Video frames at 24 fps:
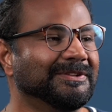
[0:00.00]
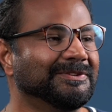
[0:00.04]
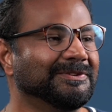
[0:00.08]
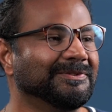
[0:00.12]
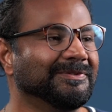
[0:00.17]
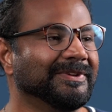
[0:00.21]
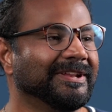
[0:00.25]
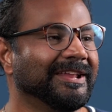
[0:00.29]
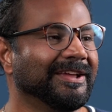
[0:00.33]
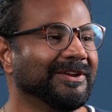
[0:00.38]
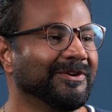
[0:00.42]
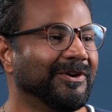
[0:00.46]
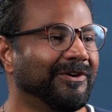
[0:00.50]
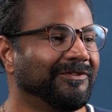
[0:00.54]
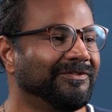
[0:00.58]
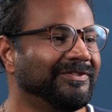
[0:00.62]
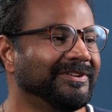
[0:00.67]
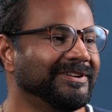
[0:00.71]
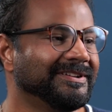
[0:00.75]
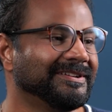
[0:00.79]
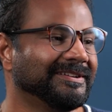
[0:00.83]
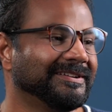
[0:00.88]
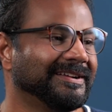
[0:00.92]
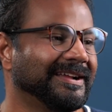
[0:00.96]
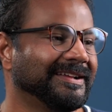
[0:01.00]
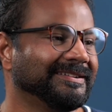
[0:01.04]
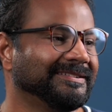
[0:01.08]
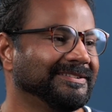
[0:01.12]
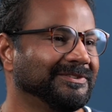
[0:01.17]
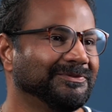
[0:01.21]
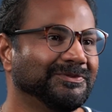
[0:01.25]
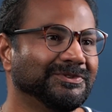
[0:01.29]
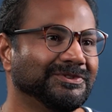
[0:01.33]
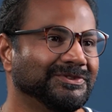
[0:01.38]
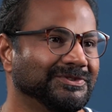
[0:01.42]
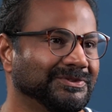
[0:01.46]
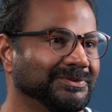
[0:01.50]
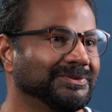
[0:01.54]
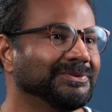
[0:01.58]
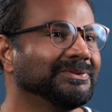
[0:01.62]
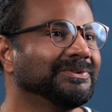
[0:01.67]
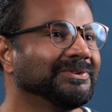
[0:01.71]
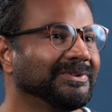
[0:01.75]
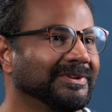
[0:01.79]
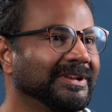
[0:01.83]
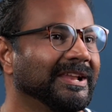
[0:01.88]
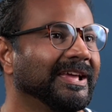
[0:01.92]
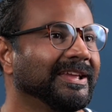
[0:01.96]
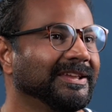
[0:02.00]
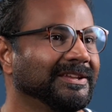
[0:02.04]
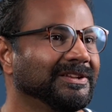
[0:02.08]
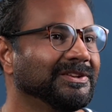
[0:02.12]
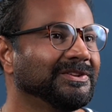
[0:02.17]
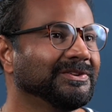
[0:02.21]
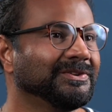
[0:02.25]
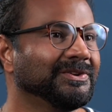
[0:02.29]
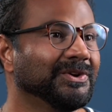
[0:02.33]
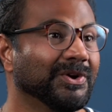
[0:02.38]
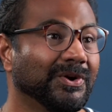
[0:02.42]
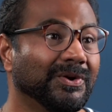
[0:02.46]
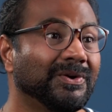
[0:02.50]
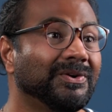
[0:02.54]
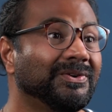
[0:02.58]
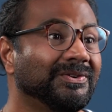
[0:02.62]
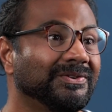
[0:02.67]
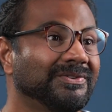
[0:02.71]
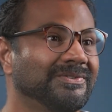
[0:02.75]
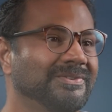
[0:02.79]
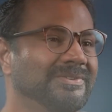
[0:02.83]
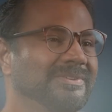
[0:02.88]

So when I offered her, I said, would you like to go?